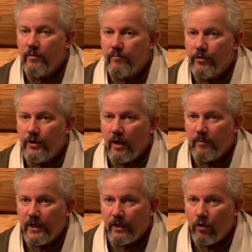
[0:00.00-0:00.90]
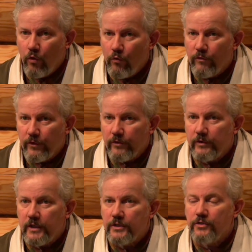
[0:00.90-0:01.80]
predominant over
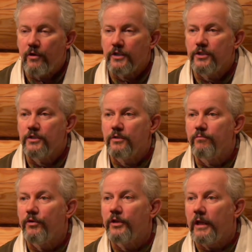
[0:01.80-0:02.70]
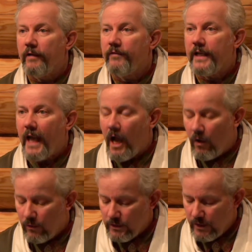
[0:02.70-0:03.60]
the instruction to put the leavening
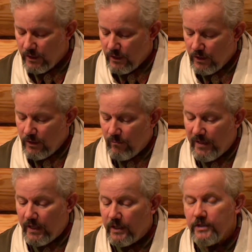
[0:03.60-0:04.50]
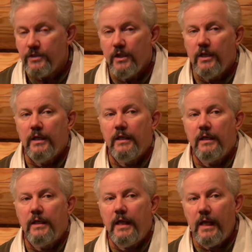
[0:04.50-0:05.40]
out, because
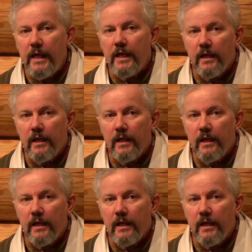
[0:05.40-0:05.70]
eating